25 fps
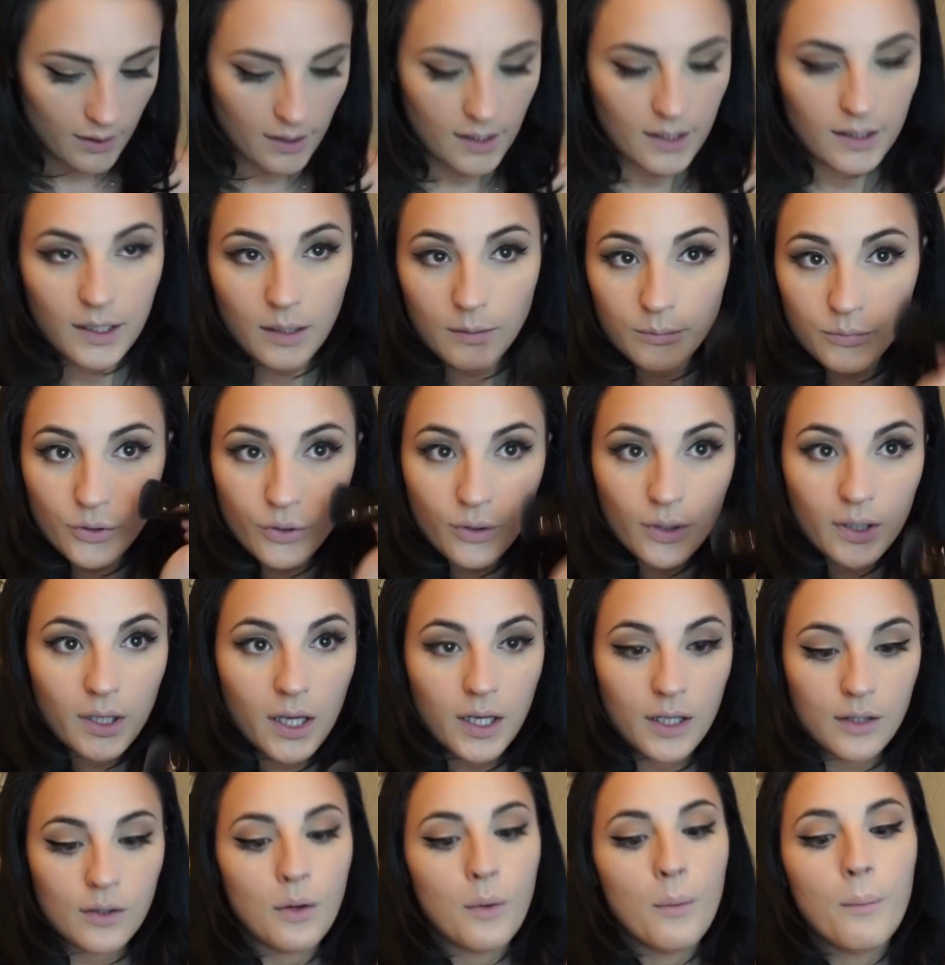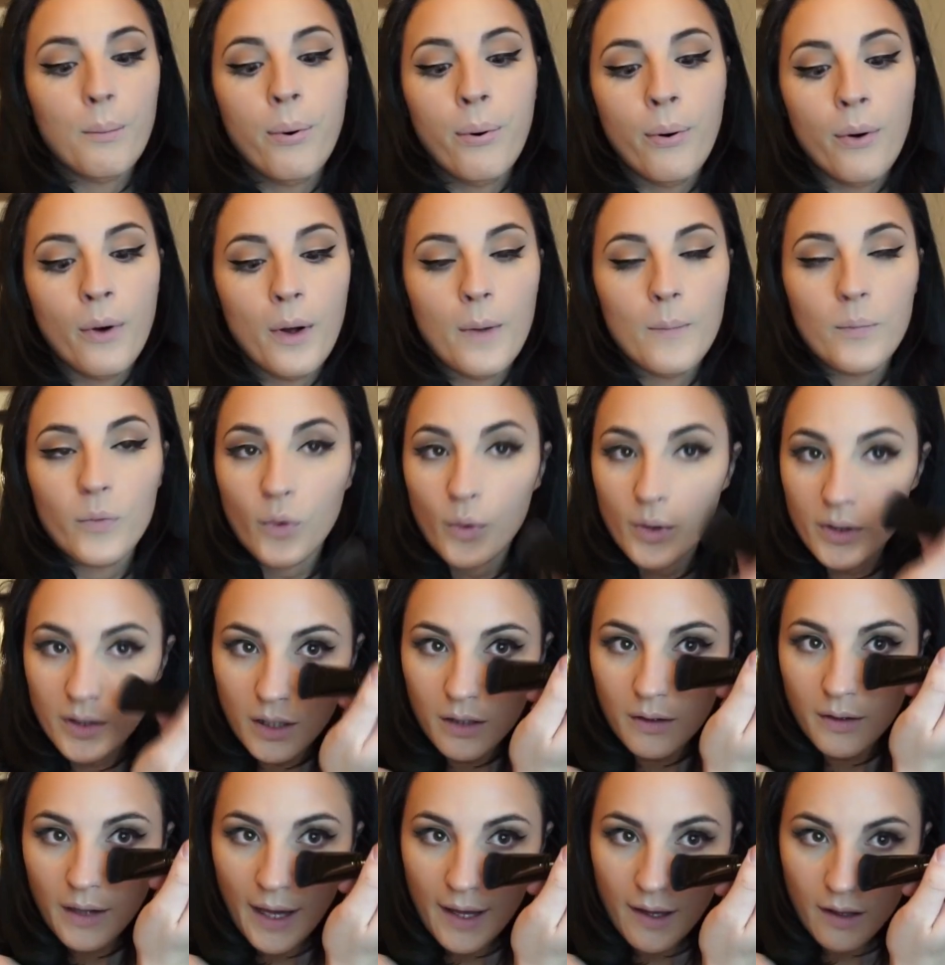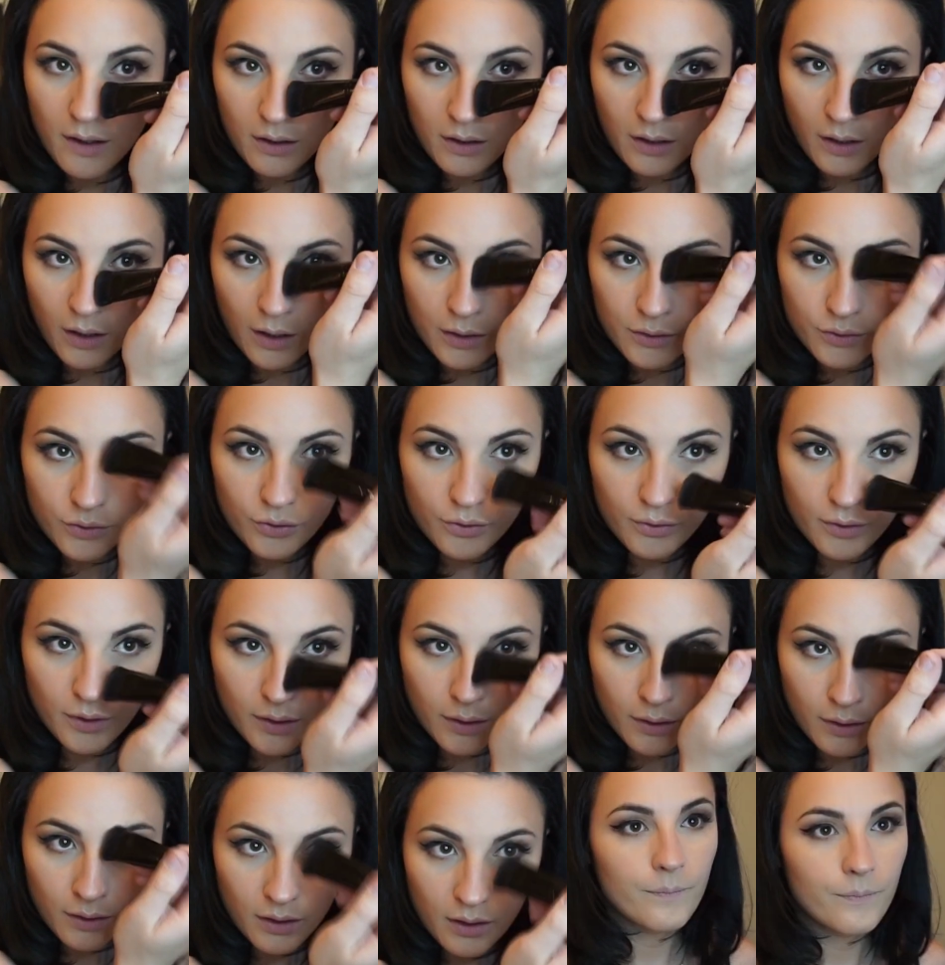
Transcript: And I'm doing this with a light contour.